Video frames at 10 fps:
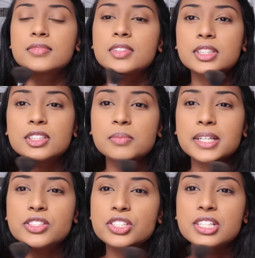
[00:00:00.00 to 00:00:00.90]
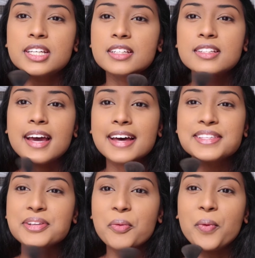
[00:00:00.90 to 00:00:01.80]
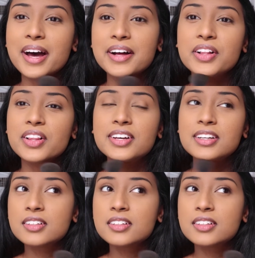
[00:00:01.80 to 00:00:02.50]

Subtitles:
onto my chin as well.